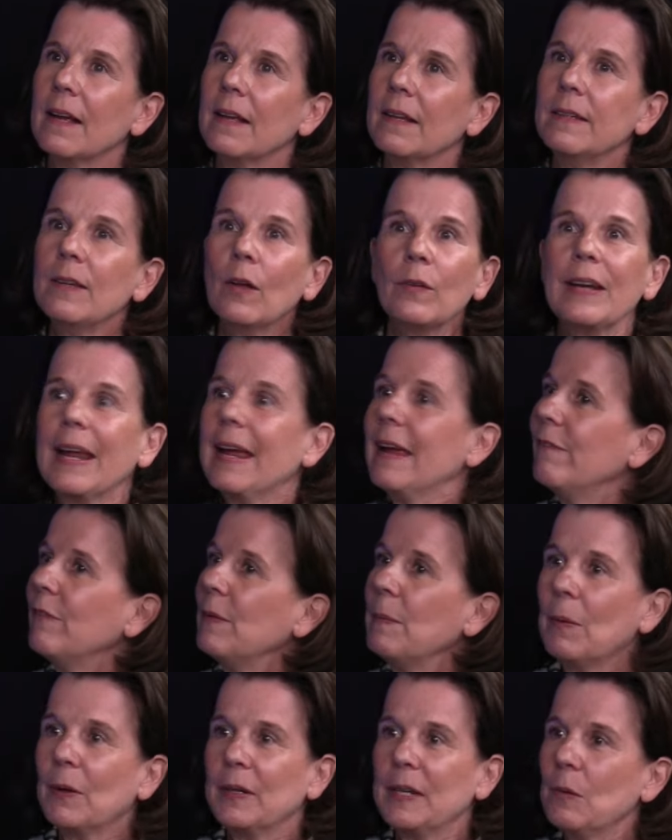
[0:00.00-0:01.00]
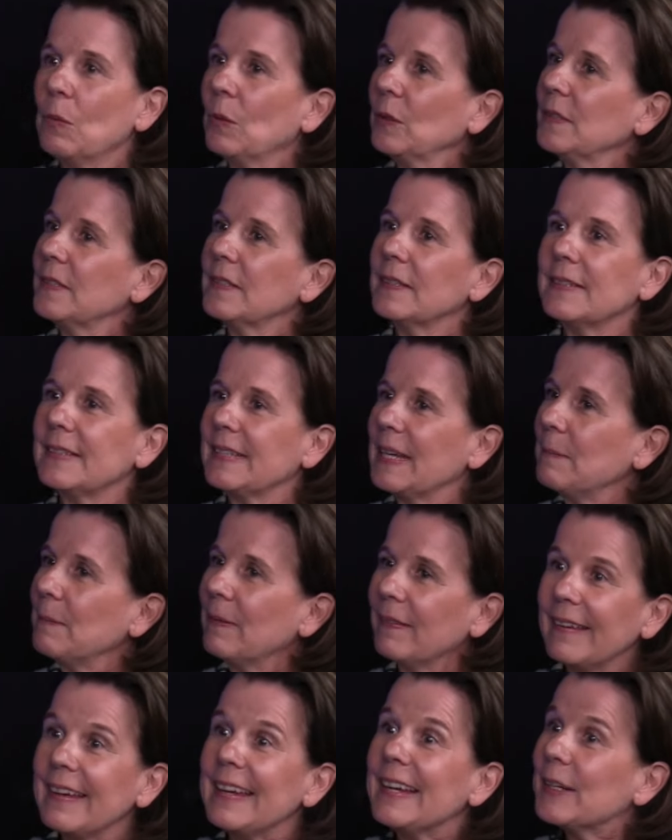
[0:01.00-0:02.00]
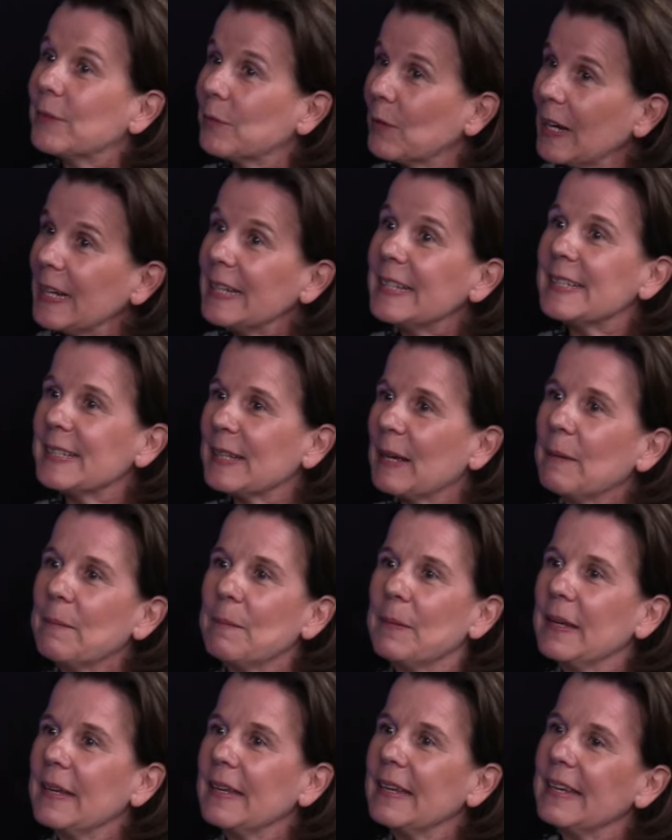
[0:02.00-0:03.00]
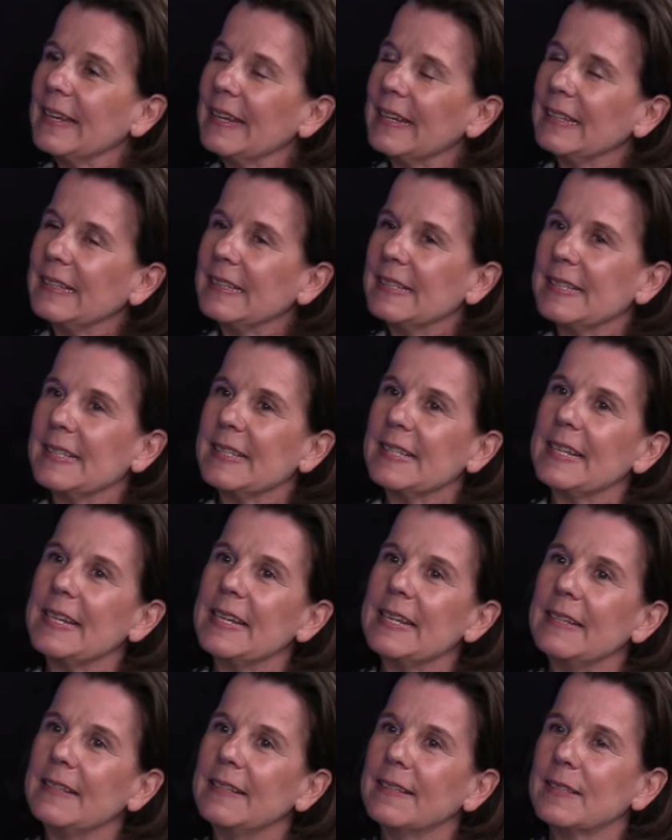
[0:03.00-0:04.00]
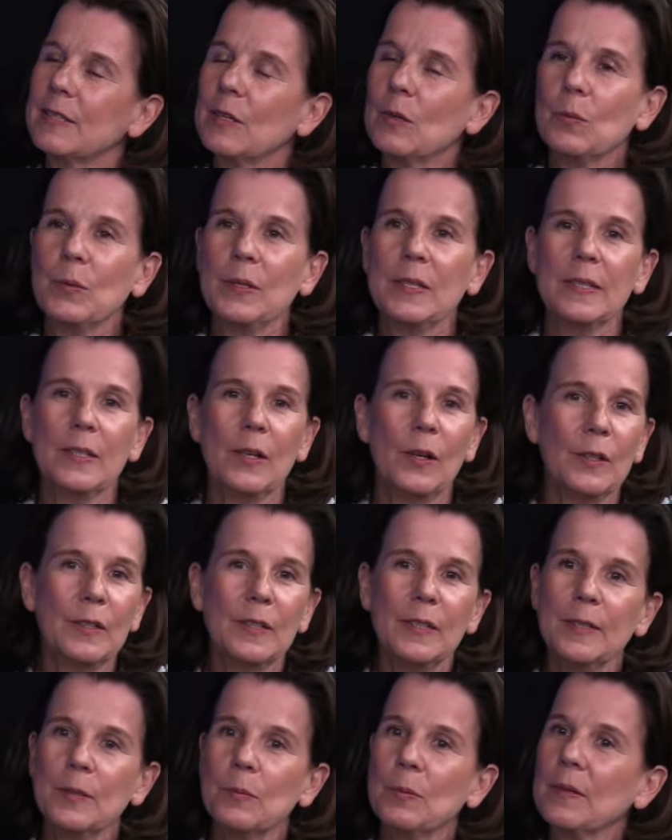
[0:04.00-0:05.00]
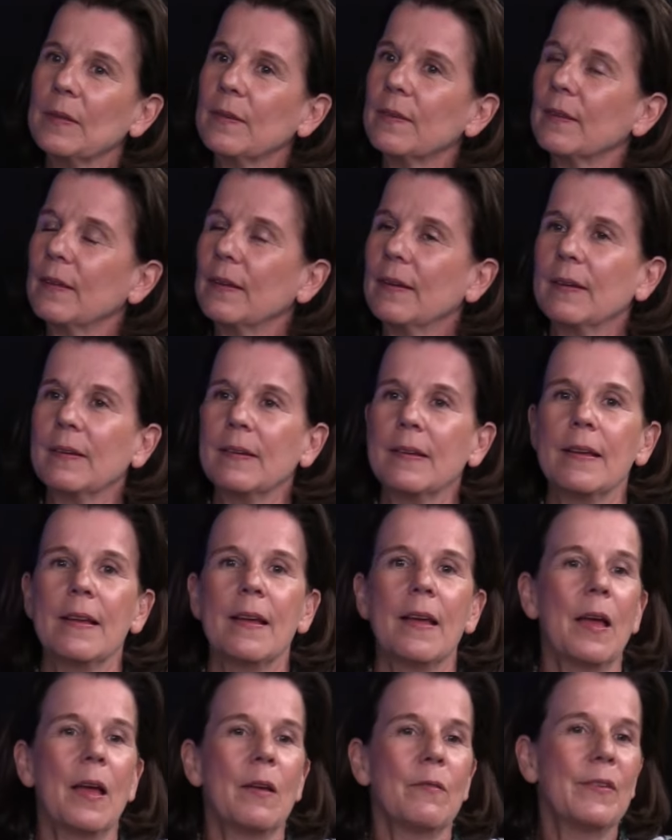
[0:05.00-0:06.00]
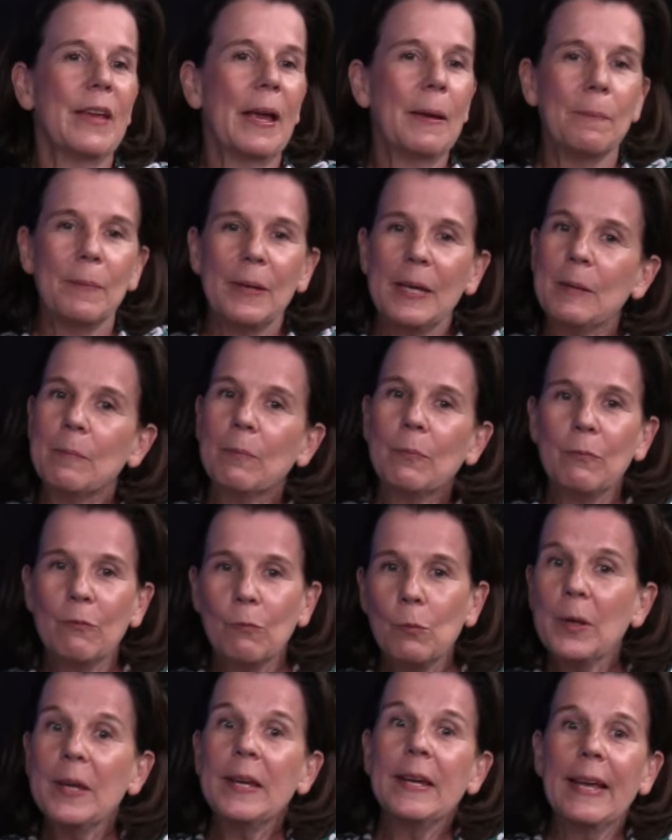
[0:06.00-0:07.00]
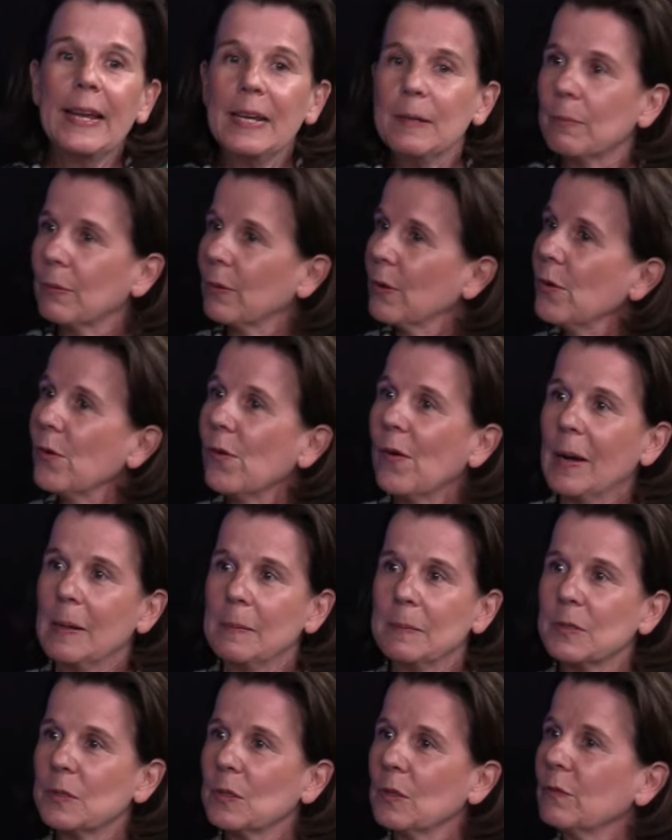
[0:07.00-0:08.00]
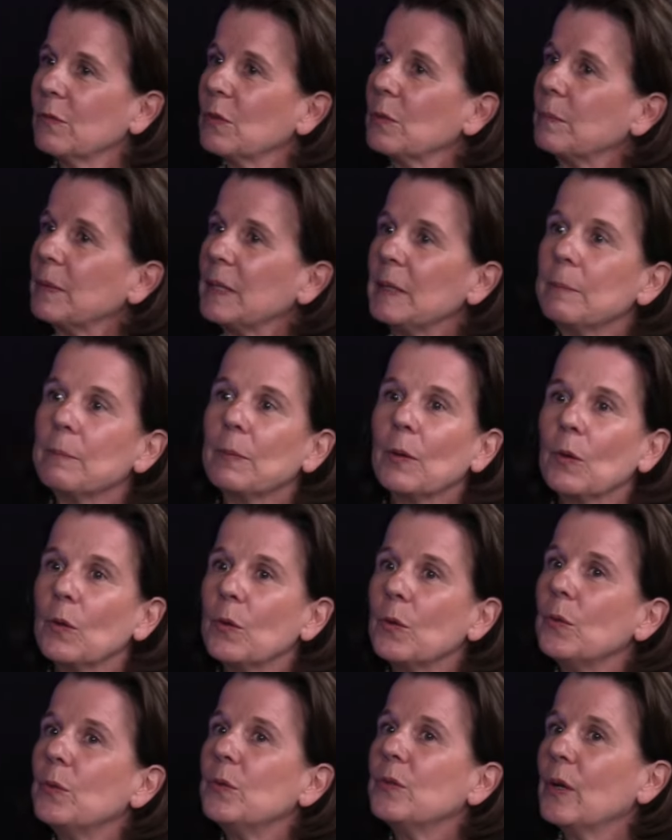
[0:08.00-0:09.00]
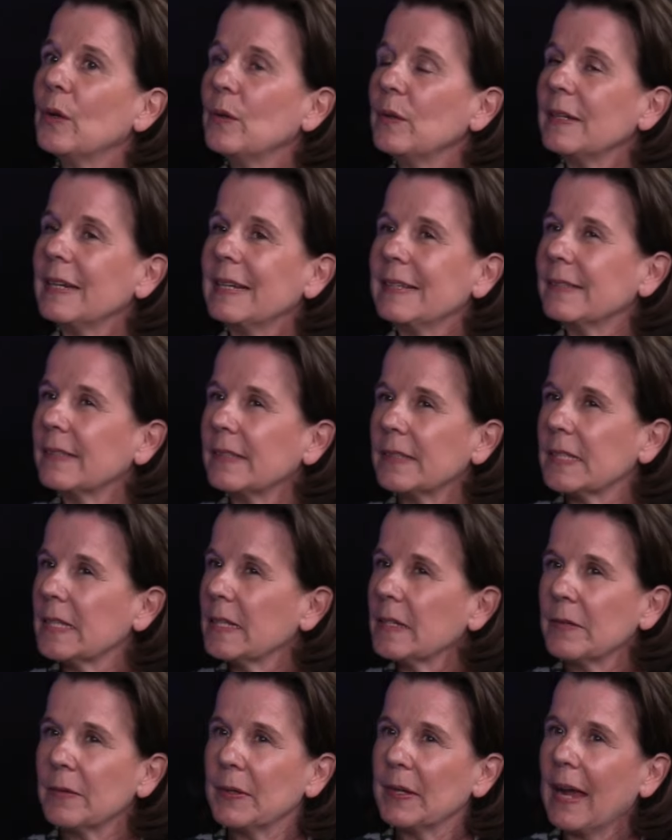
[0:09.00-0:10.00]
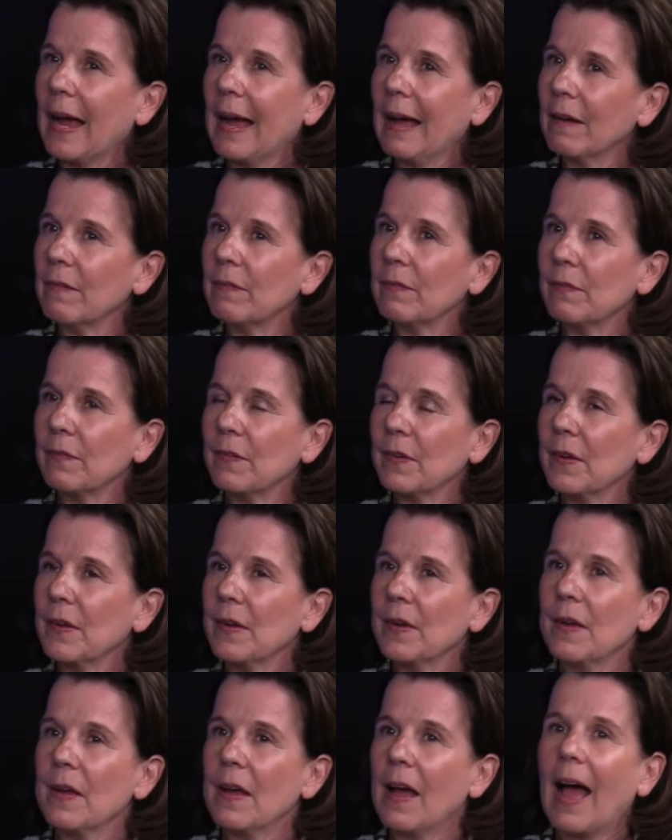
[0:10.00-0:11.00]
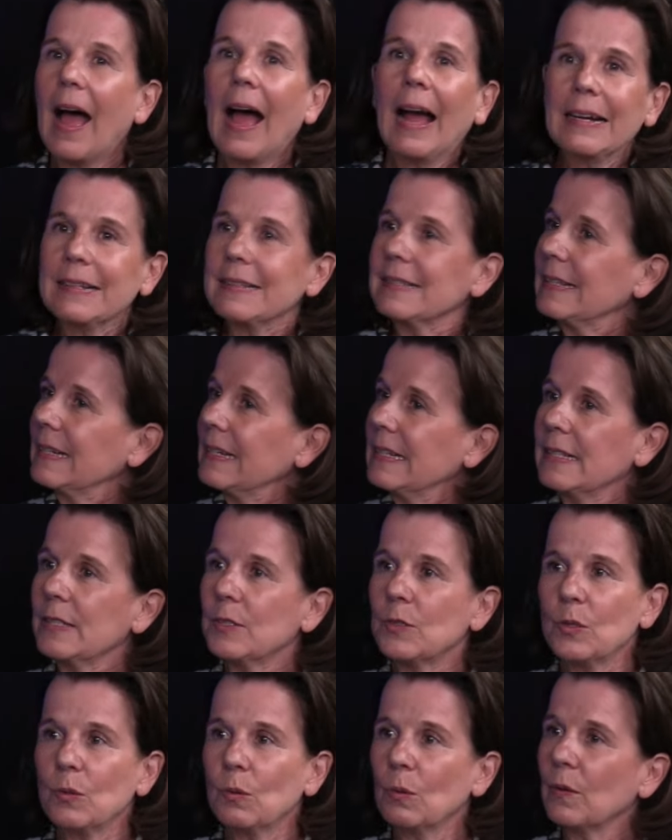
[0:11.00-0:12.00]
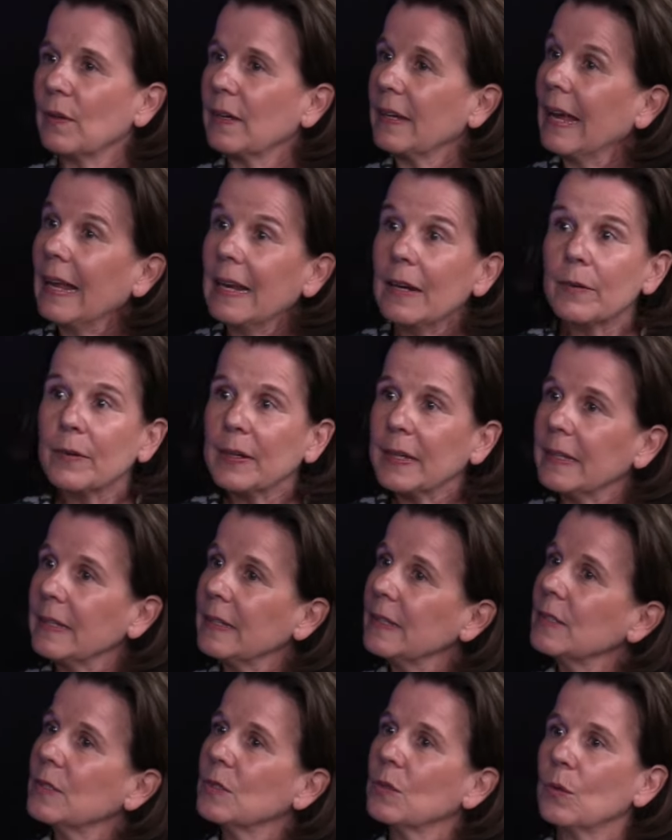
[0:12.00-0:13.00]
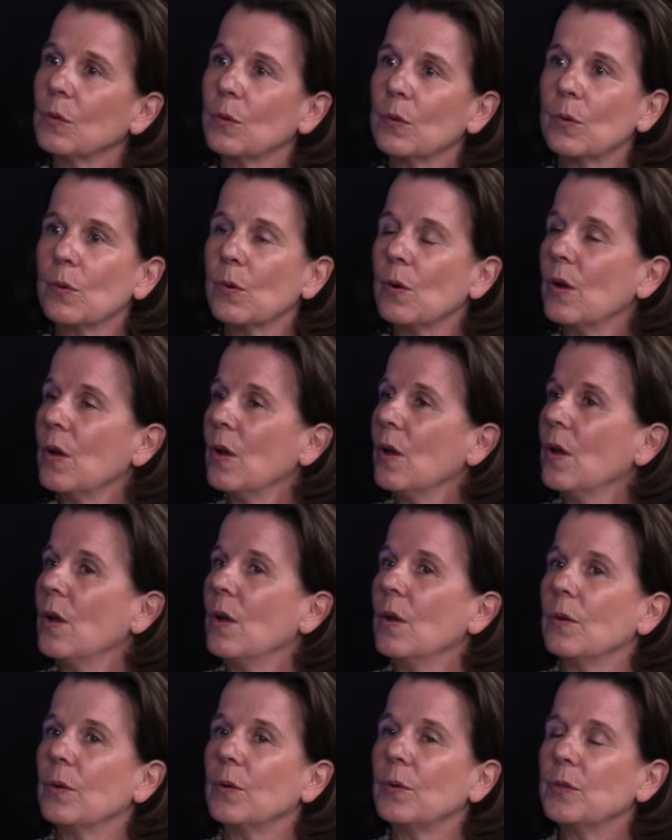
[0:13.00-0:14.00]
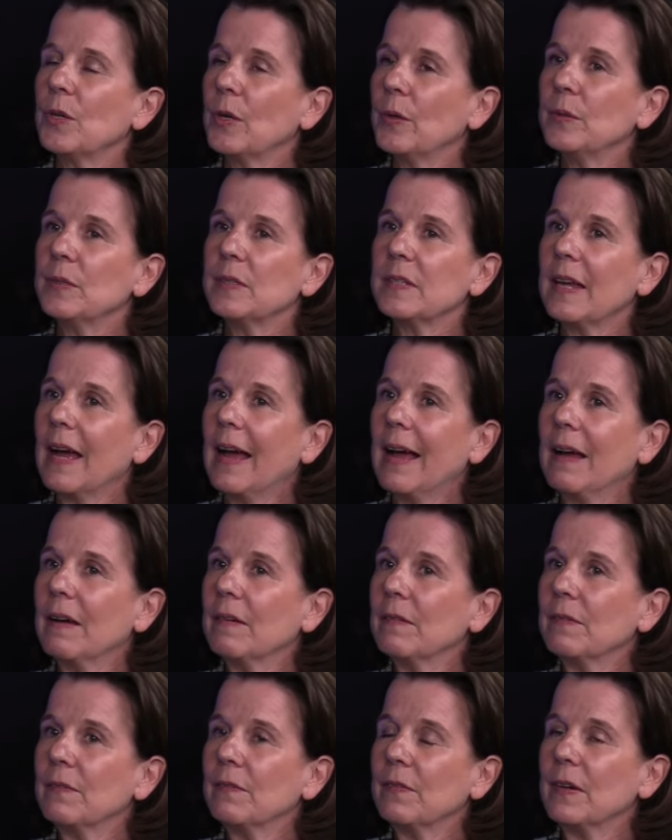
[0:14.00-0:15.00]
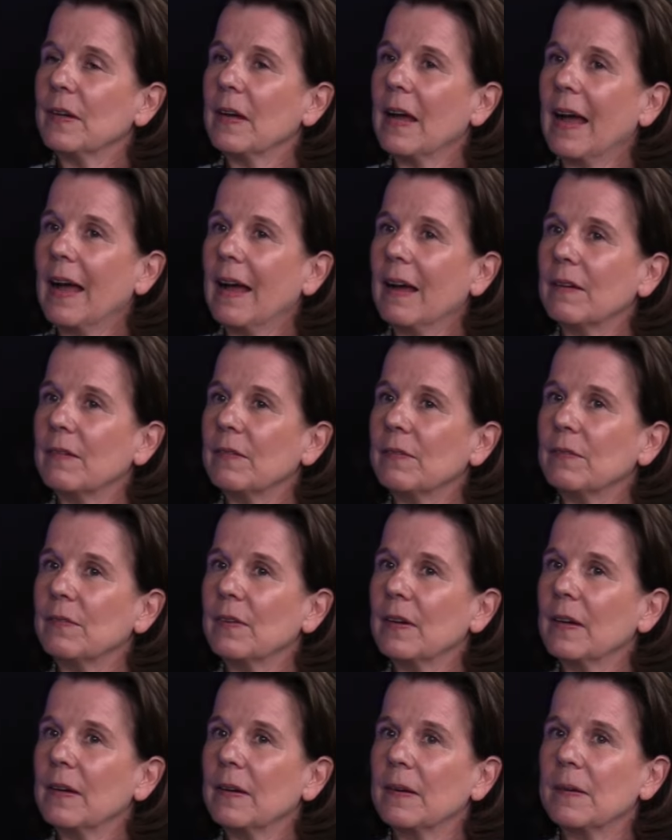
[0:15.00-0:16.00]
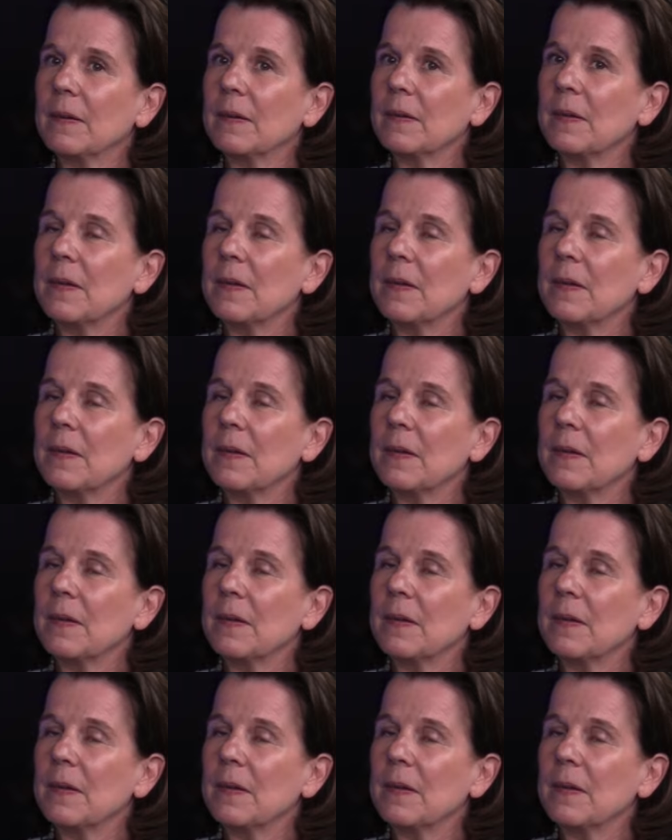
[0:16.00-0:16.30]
not everybody wants the same thing right i mean it's it's so we started with a vip weekend program so for people who don't necessarily have access to all the galleries or who don't have have uh,